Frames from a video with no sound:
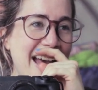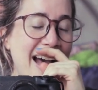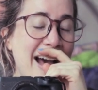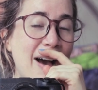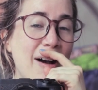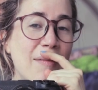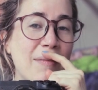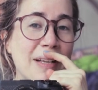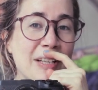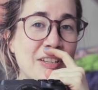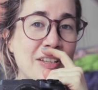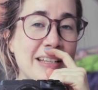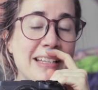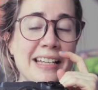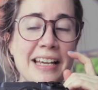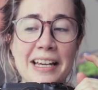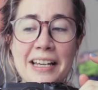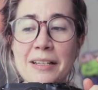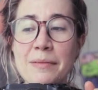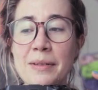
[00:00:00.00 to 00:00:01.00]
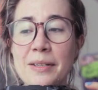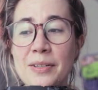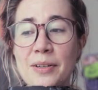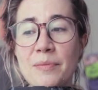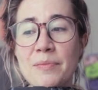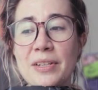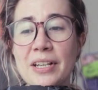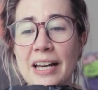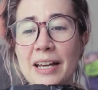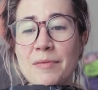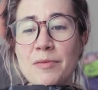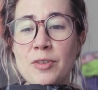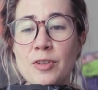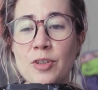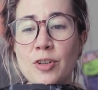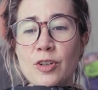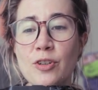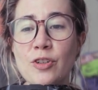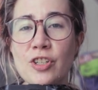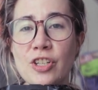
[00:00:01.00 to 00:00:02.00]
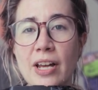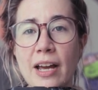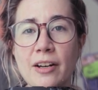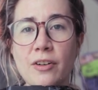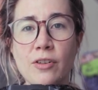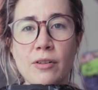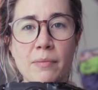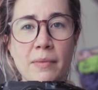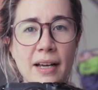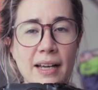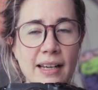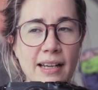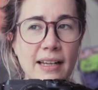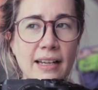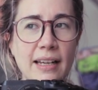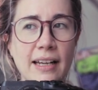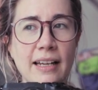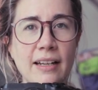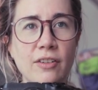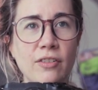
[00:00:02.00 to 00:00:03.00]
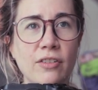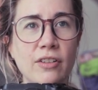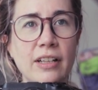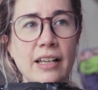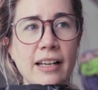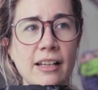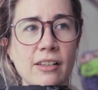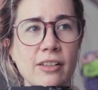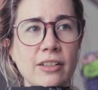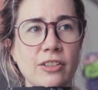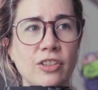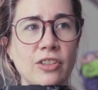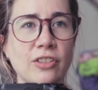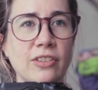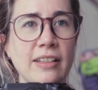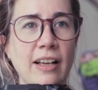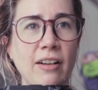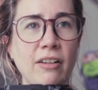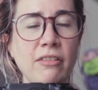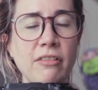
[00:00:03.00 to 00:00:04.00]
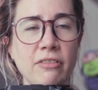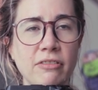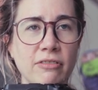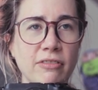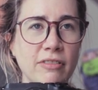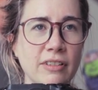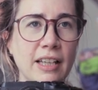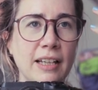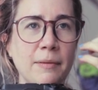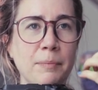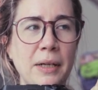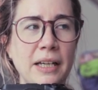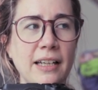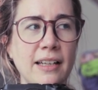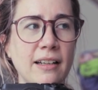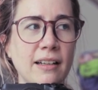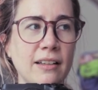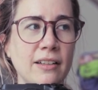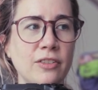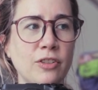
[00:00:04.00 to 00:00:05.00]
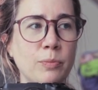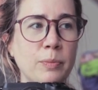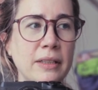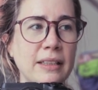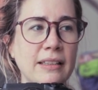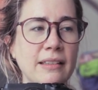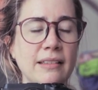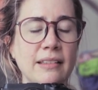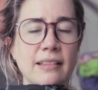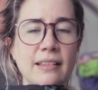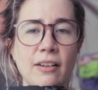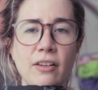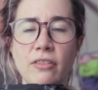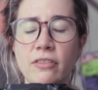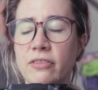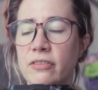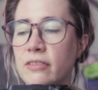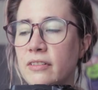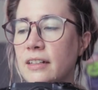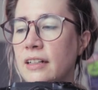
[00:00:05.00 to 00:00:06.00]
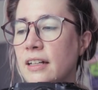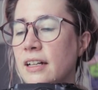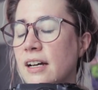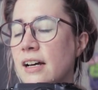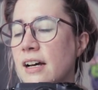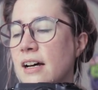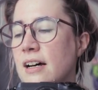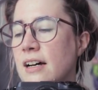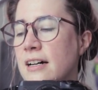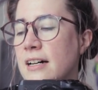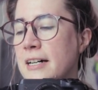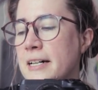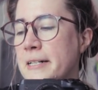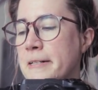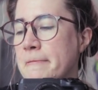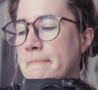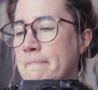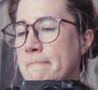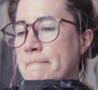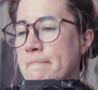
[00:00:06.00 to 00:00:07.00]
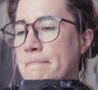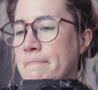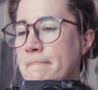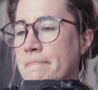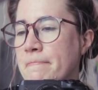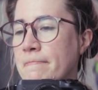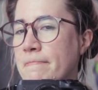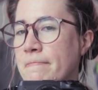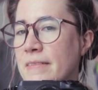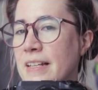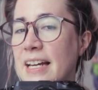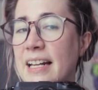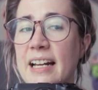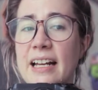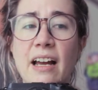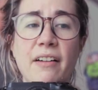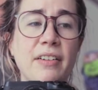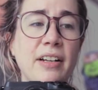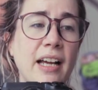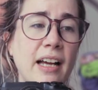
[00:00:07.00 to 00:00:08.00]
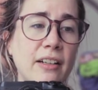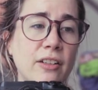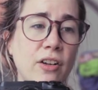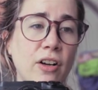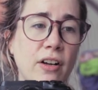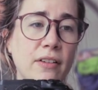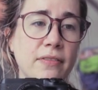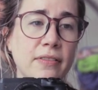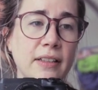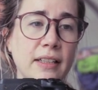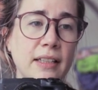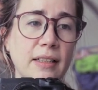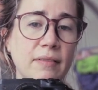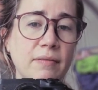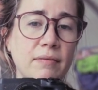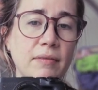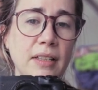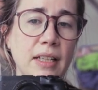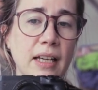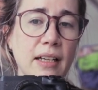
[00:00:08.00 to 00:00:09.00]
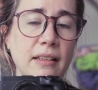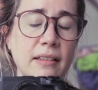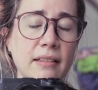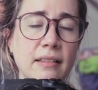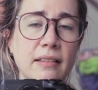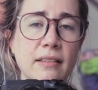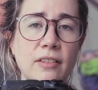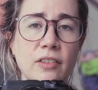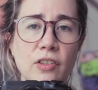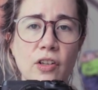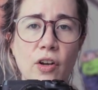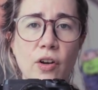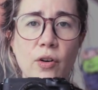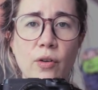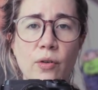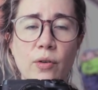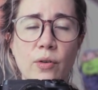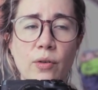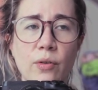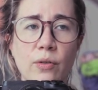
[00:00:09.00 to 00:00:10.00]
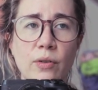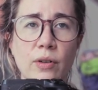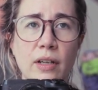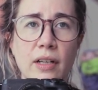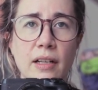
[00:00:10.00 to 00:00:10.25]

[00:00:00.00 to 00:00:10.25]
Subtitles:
how much it takes me sometimes to channel my, you know, English self, like my English speaking self. And I haven't had coffee yet, so